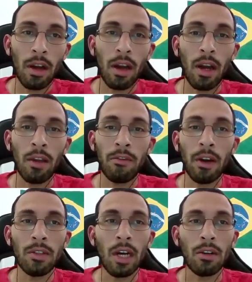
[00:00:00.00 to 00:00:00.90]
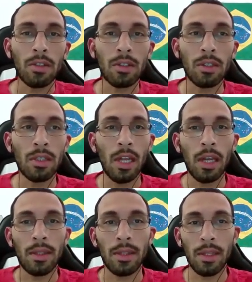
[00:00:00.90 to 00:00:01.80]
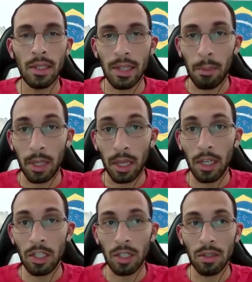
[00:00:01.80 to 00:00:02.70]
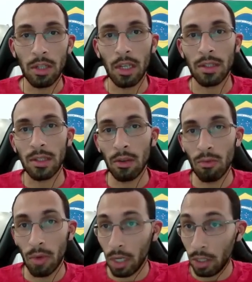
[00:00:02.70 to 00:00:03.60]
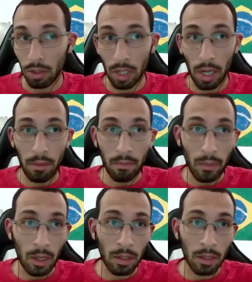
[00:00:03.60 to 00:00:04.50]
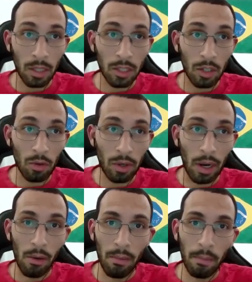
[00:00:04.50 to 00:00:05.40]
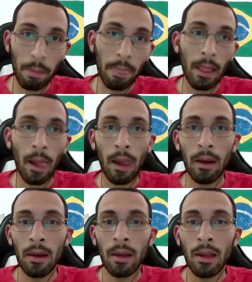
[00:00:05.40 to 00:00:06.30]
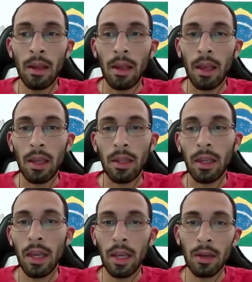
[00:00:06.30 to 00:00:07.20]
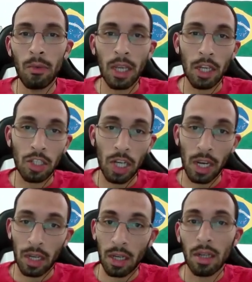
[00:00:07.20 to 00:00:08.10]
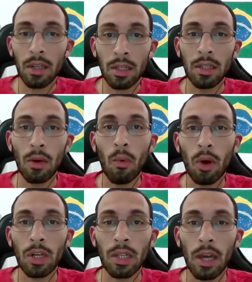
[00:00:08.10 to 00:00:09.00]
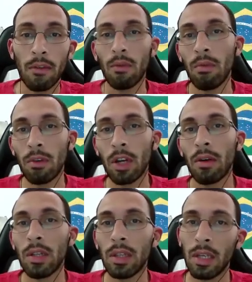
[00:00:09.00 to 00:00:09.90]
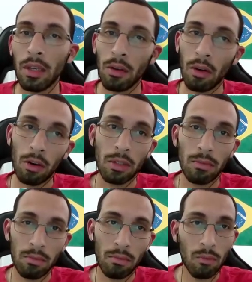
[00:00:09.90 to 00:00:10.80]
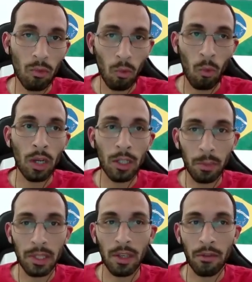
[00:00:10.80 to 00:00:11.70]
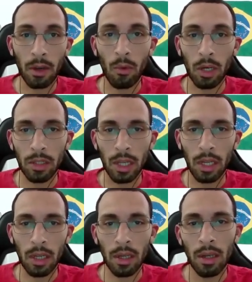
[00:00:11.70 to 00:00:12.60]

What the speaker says: I found out that this application is still running today under this URL. And in here we can check the water level currently on one specific water tank.